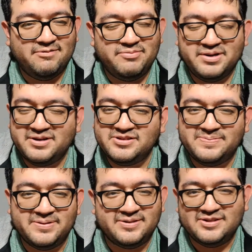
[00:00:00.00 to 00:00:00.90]
Rebecca is
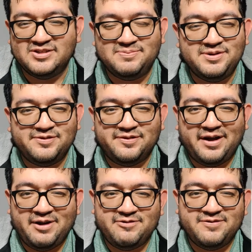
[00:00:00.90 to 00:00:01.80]
put into this beautiful
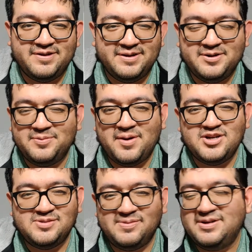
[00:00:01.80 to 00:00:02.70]
outfit. You know,
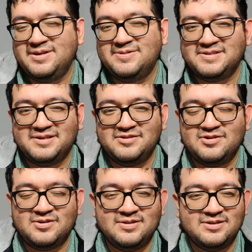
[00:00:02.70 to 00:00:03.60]
Mashima, he knows how to
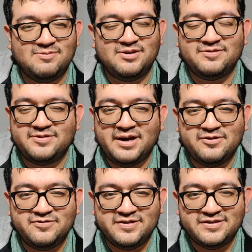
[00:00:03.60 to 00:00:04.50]
draw these wonderful
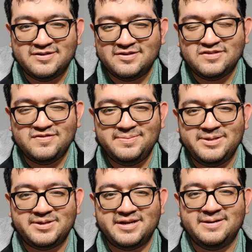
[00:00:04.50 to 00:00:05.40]
outfits on his
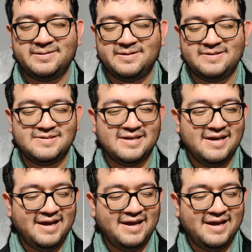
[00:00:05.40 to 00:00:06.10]
female characters.